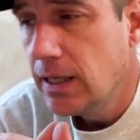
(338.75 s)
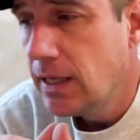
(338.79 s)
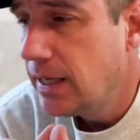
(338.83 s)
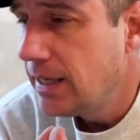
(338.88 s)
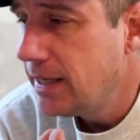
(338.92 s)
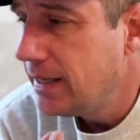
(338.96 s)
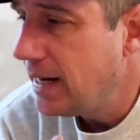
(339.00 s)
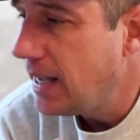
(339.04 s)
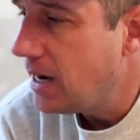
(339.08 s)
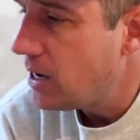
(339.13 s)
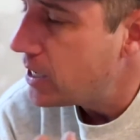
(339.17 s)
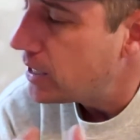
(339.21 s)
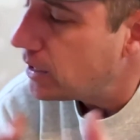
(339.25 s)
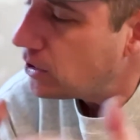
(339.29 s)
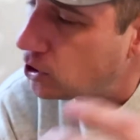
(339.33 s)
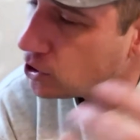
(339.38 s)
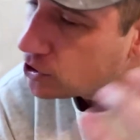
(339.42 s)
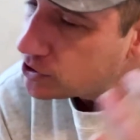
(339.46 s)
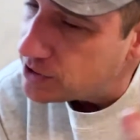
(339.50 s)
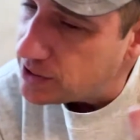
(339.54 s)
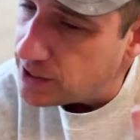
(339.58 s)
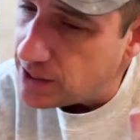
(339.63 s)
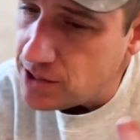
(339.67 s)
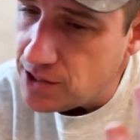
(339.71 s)
Now I
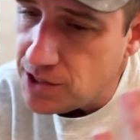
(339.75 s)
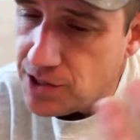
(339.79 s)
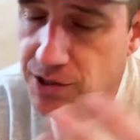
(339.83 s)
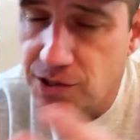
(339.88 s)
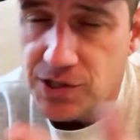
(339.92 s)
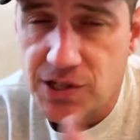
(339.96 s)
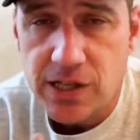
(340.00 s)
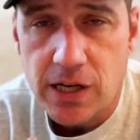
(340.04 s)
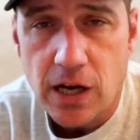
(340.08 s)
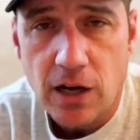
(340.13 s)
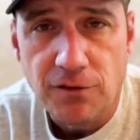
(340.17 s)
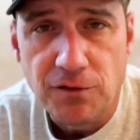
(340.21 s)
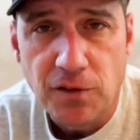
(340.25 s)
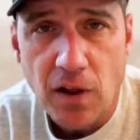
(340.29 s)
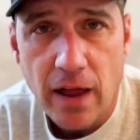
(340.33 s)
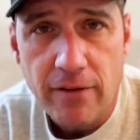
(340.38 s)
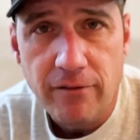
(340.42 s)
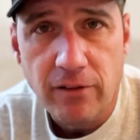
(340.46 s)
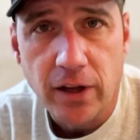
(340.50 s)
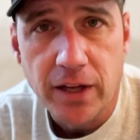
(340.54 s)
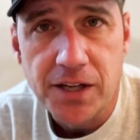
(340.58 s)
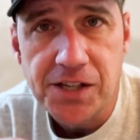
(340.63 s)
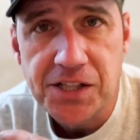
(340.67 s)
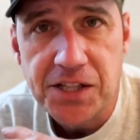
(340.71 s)
looked into
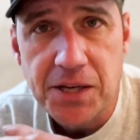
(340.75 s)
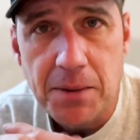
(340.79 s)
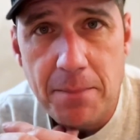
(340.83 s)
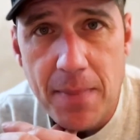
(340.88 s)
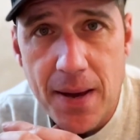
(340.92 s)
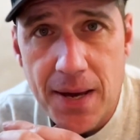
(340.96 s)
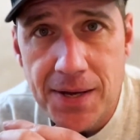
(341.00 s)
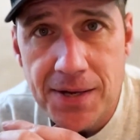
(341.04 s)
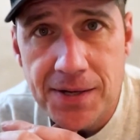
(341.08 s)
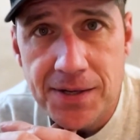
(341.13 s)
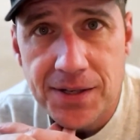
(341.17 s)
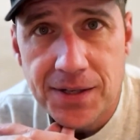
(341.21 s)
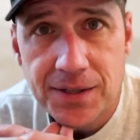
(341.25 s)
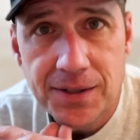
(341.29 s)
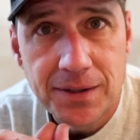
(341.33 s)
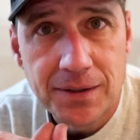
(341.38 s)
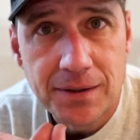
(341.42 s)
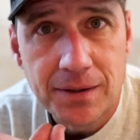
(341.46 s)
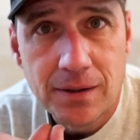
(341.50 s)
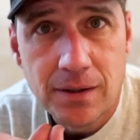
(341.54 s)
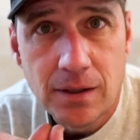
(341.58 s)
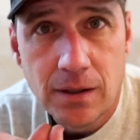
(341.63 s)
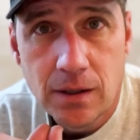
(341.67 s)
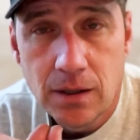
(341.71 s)
self-leveling cement,
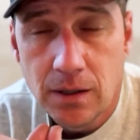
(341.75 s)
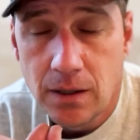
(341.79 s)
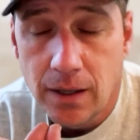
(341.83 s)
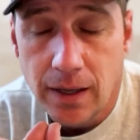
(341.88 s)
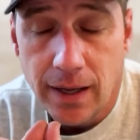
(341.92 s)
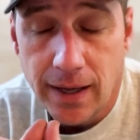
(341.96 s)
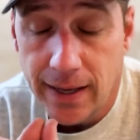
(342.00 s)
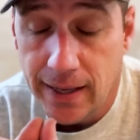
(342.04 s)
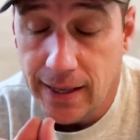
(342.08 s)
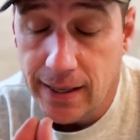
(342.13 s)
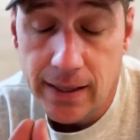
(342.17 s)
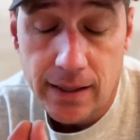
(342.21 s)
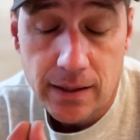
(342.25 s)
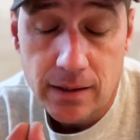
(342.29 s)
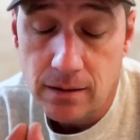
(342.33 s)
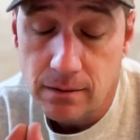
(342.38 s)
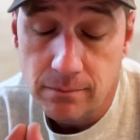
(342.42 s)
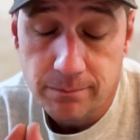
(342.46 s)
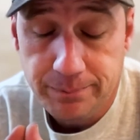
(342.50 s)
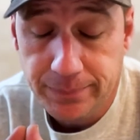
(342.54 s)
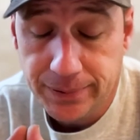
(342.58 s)
and